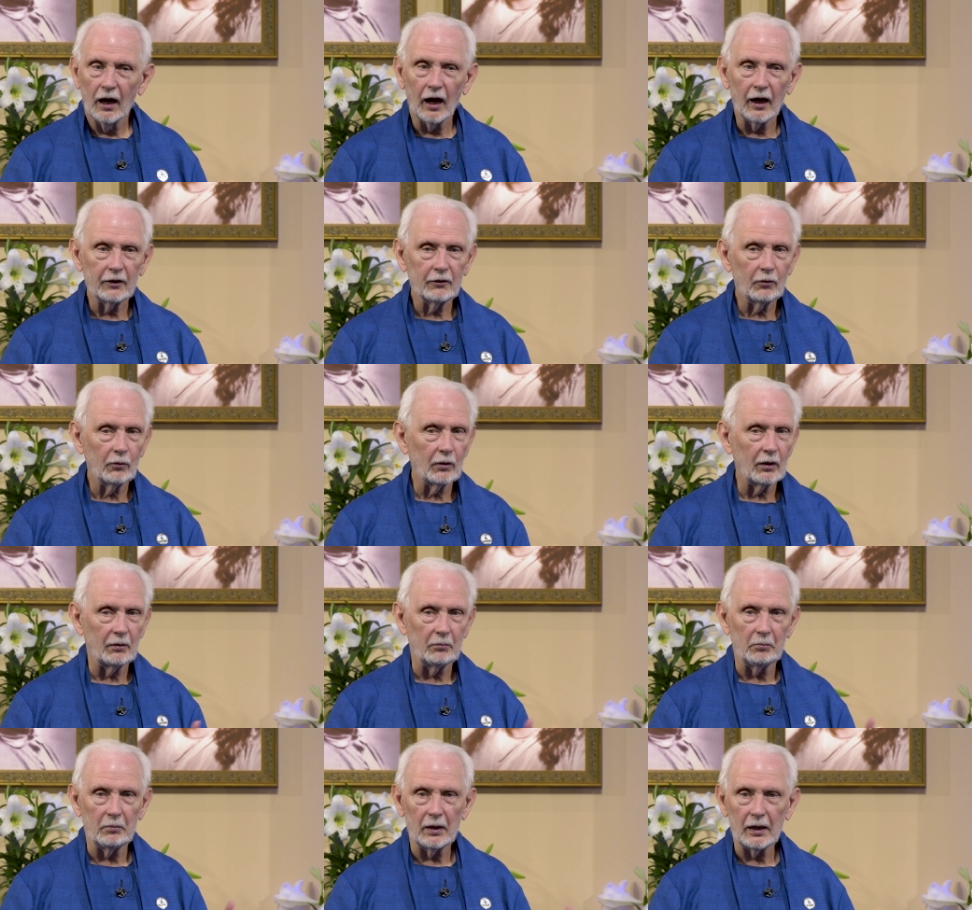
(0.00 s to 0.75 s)
I don't
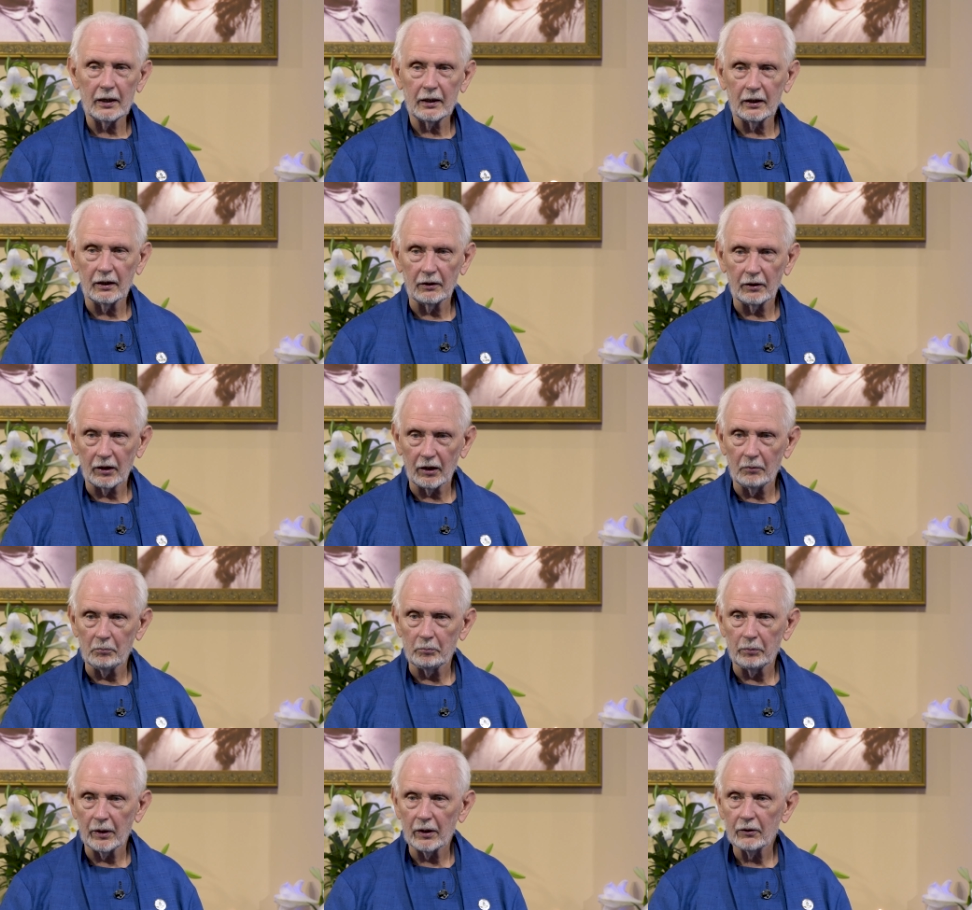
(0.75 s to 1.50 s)
want to make a
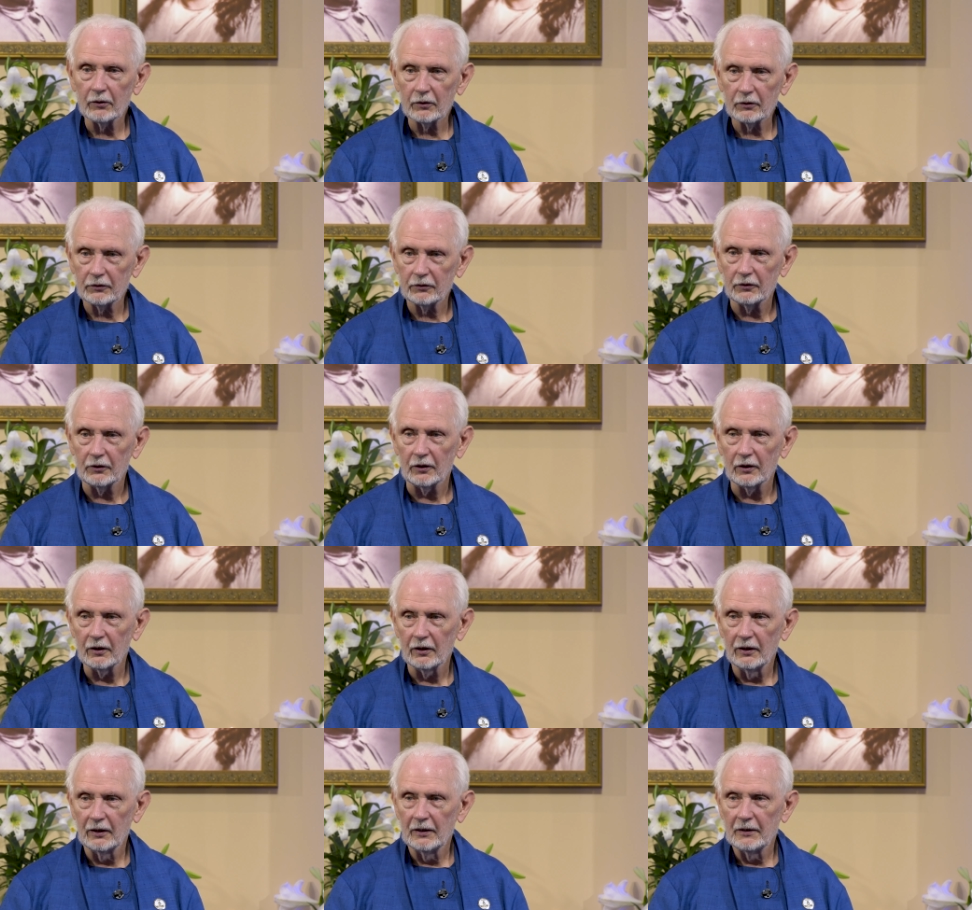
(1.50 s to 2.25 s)

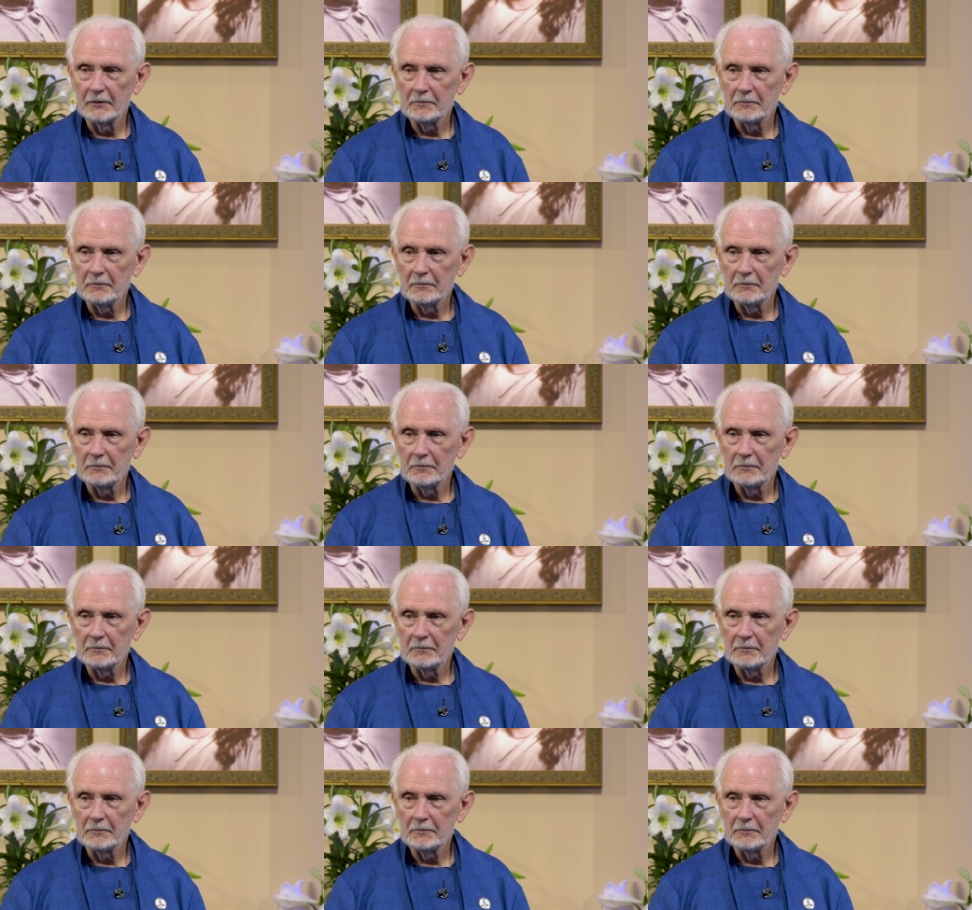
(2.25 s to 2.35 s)
comparison,